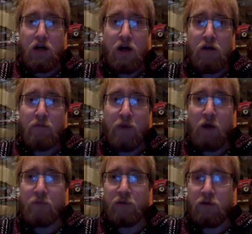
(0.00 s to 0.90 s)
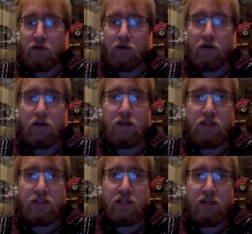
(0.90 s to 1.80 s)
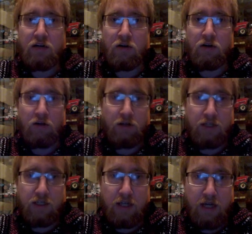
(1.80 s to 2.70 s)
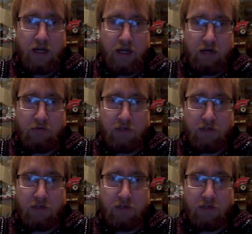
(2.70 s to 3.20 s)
unpopular senators. And we